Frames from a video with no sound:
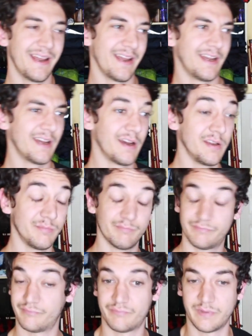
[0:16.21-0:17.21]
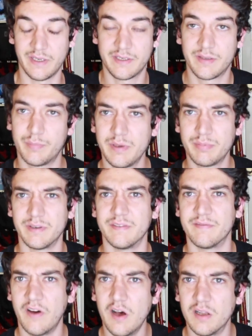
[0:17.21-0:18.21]
I like the people
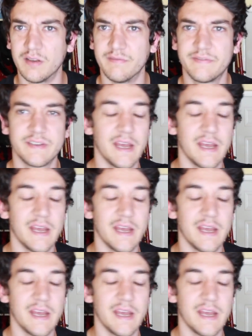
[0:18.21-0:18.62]
involved.